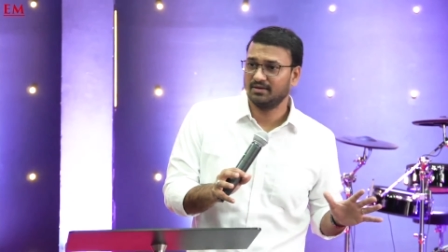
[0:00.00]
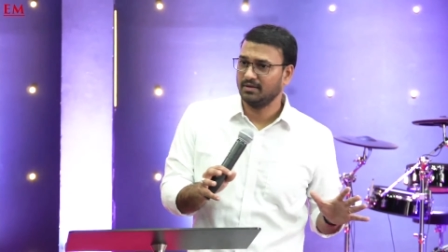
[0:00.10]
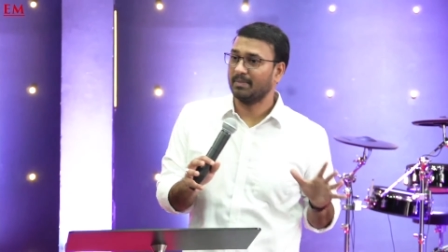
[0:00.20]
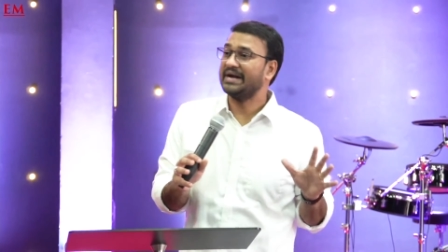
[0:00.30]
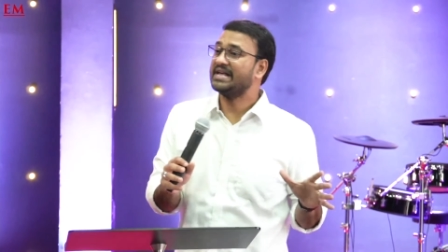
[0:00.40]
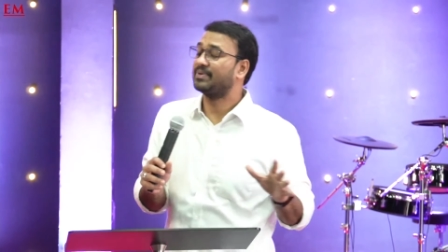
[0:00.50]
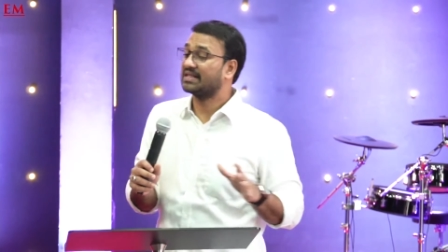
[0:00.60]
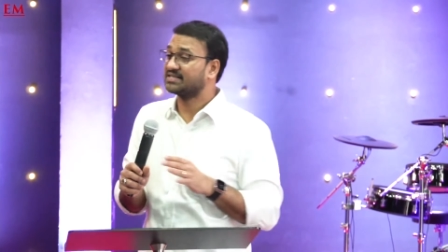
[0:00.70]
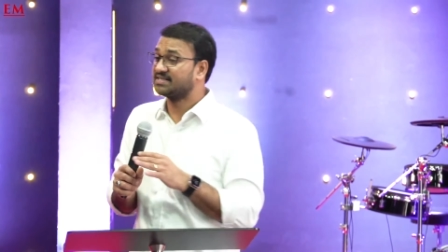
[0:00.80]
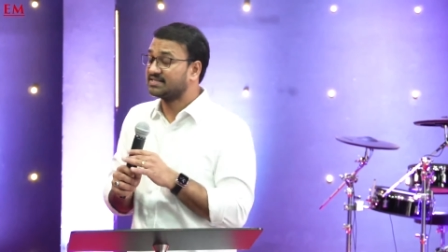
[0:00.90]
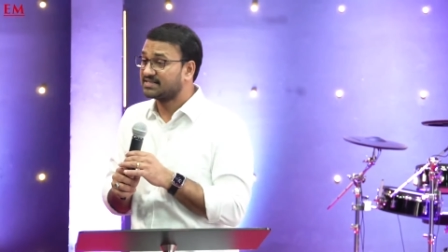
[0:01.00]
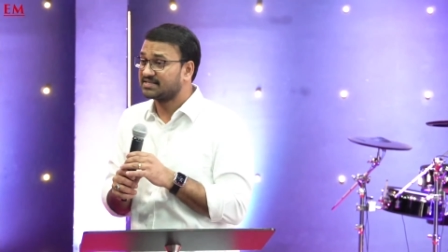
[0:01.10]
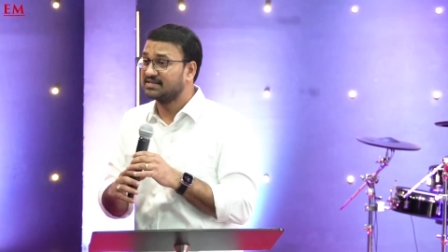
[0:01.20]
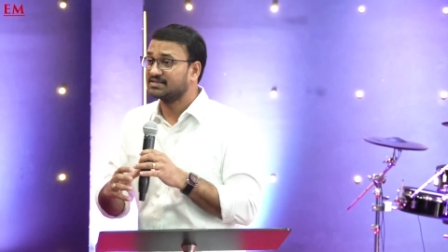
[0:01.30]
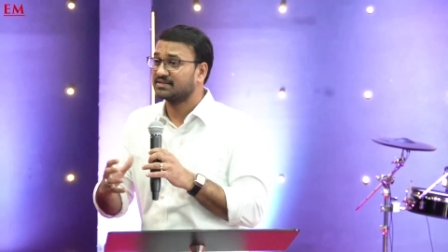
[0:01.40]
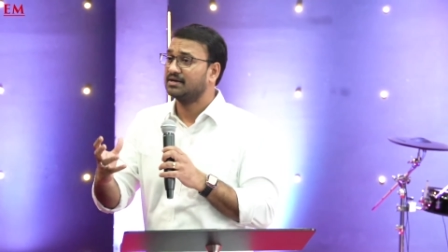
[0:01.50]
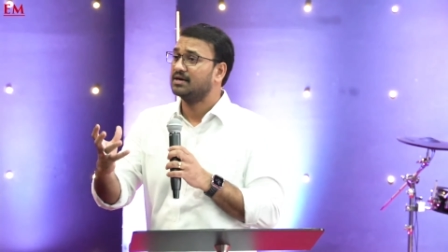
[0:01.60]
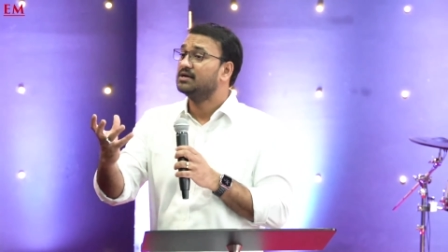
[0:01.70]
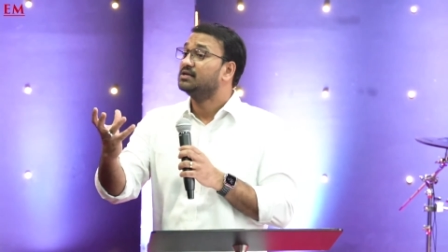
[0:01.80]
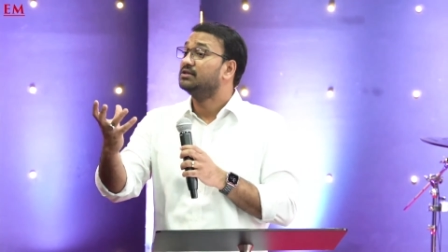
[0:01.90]
My dear brothers and sisters,
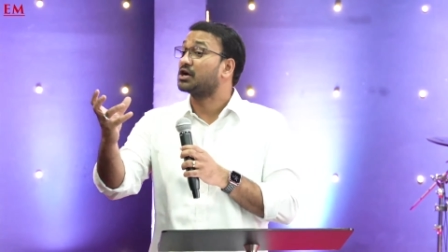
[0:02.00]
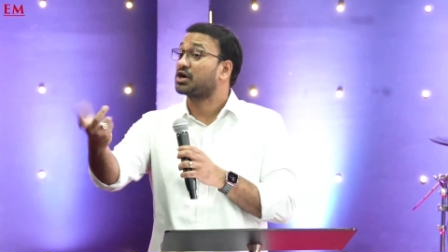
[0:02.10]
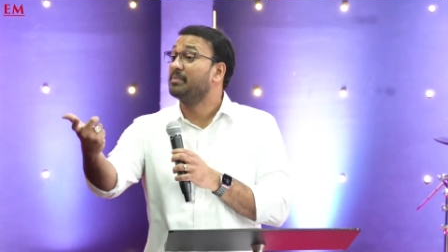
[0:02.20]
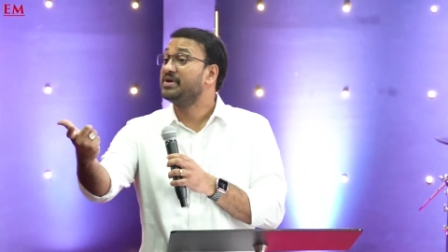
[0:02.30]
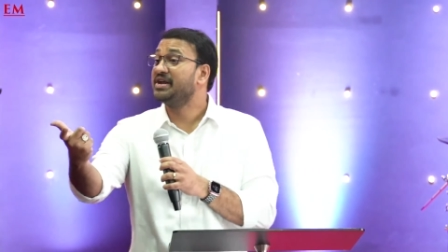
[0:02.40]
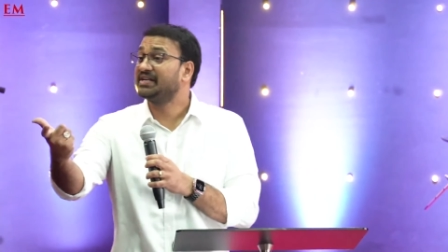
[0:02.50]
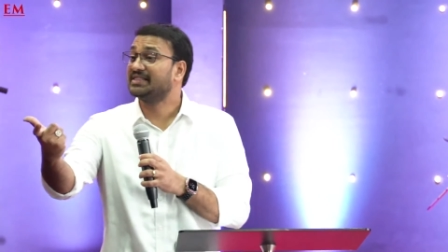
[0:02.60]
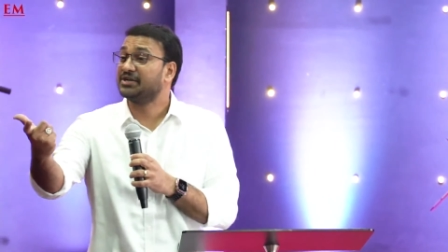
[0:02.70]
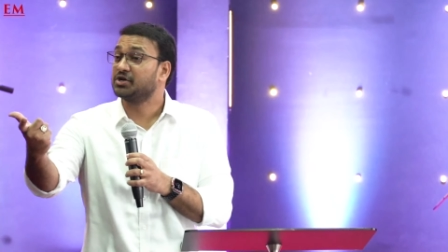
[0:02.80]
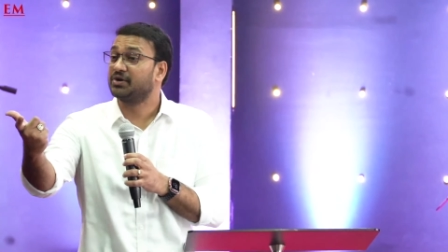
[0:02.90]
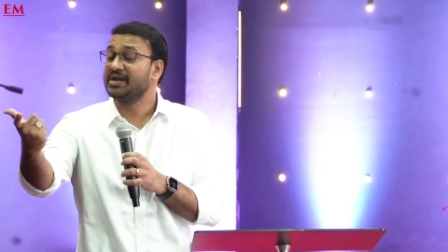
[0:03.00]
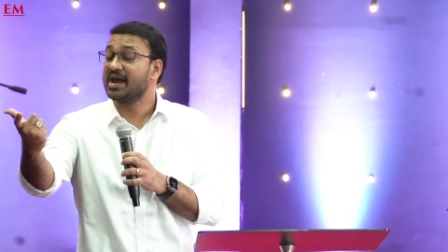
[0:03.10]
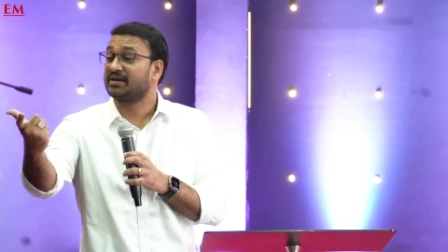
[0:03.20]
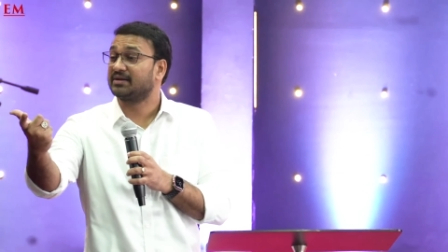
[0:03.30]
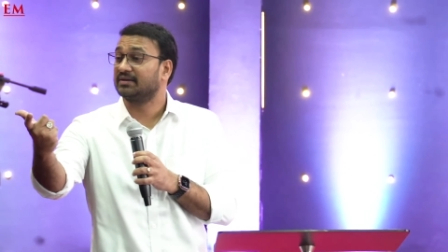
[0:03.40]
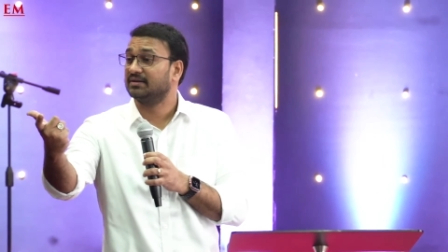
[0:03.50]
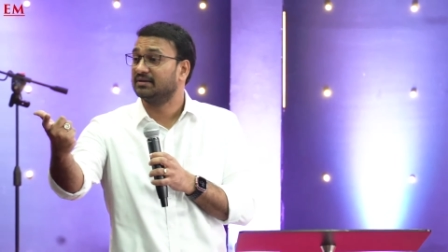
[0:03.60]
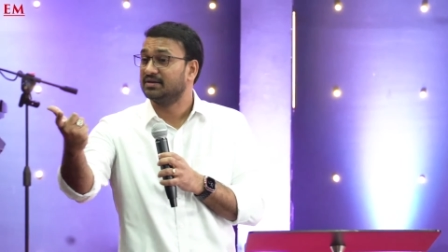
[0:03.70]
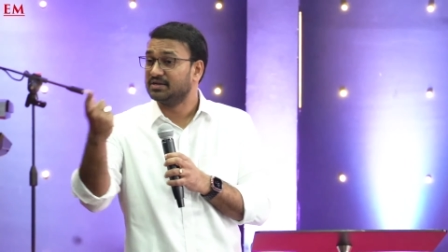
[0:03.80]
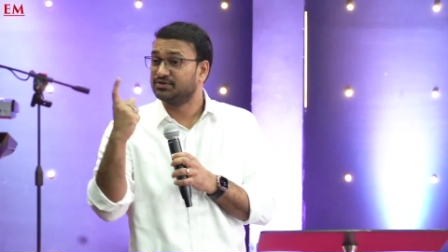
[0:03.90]
the community that you create
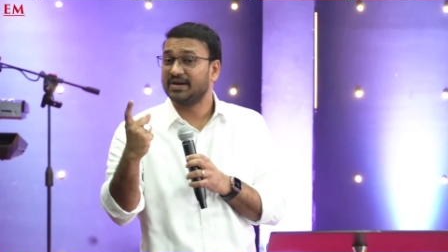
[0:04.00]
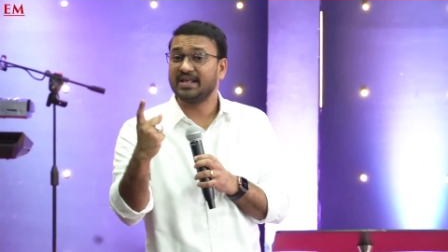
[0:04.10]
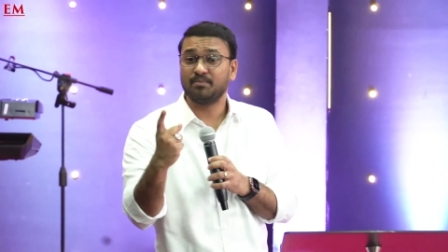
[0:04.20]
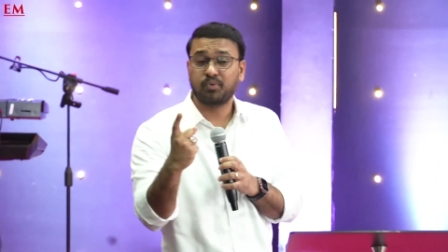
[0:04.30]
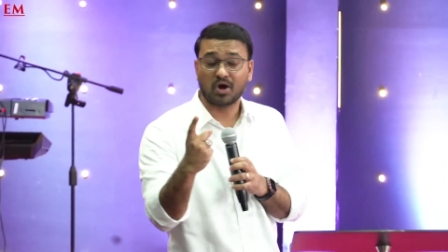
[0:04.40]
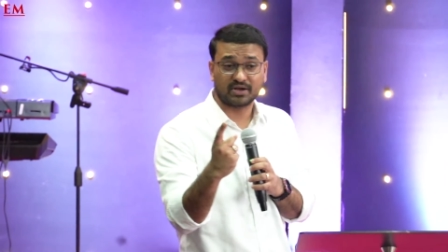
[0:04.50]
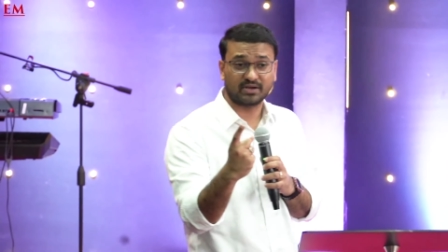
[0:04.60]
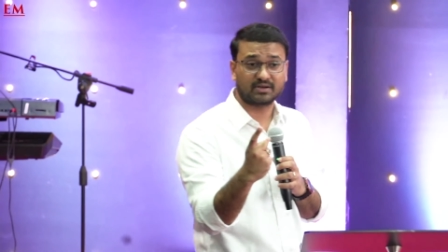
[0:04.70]
is really important.